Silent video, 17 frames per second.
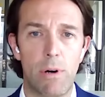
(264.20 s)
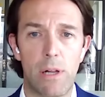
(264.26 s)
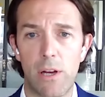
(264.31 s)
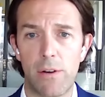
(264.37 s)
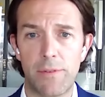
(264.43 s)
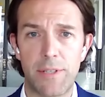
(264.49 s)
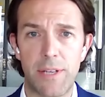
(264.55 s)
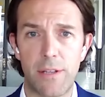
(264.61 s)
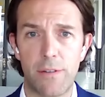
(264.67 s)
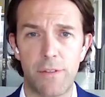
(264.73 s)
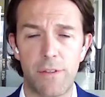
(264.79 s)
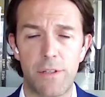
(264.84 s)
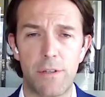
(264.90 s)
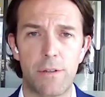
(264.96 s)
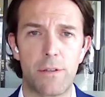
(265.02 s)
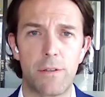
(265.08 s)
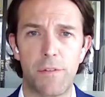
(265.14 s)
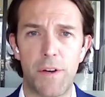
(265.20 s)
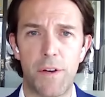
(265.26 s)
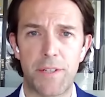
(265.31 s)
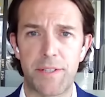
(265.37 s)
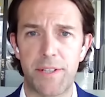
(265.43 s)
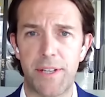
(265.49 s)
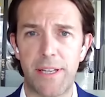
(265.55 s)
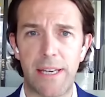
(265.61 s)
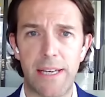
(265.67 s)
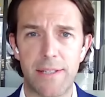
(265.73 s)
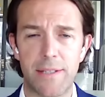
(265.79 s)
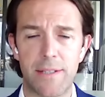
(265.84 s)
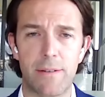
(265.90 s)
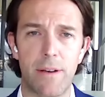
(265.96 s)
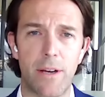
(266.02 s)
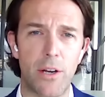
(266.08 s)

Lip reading: Well, obviously, the first thing is,